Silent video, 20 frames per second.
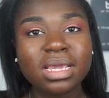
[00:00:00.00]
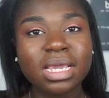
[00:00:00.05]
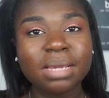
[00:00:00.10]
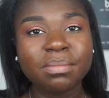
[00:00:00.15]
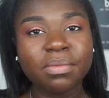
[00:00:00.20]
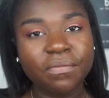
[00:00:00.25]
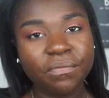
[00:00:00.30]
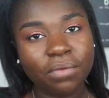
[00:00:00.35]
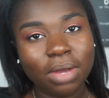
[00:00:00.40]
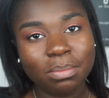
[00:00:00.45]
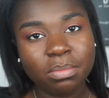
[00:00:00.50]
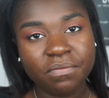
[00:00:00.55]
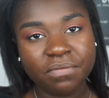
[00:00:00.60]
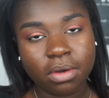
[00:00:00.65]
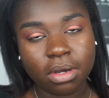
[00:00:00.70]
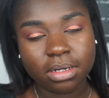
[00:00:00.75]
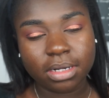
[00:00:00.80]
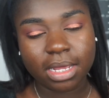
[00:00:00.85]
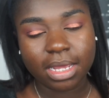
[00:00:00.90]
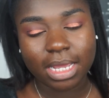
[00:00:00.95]
And before I move
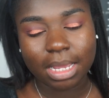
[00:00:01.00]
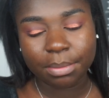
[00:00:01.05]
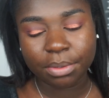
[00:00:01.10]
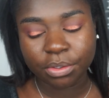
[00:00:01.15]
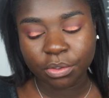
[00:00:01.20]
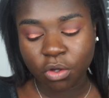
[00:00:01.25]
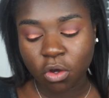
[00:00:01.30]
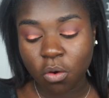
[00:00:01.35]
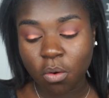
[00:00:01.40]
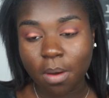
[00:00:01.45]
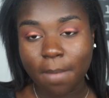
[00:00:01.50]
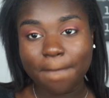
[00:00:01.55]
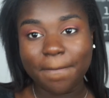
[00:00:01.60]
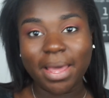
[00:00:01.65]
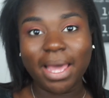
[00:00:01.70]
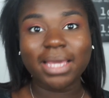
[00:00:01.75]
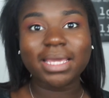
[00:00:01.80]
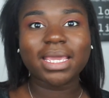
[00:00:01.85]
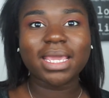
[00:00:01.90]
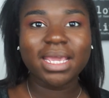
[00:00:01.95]
on, I am gonna go
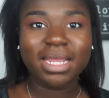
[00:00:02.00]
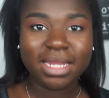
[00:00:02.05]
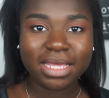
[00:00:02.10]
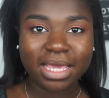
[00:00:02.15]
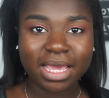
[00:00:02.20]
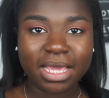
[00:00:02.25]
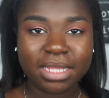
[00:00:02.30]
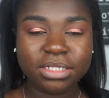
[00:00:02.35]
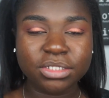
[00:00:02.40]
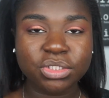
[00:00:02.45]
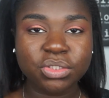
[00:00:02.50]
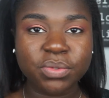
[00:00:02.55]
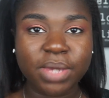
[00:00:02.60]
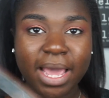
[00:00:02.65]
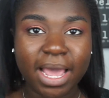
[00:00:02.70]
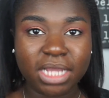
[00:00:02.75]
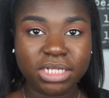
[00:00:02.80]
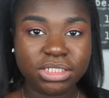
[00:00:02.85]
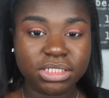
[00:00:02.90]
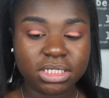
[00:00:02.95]
back in again to
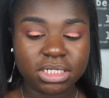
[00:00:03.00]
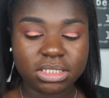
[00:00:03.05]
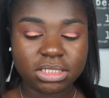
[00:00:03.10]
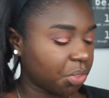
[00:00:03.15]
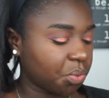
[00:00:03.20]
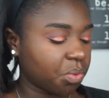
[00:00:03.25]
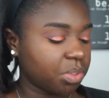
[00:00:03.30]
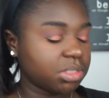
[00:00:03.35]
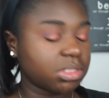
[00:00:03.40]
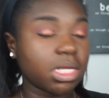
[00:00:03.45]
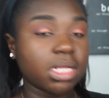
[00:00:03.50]
Ashes. It was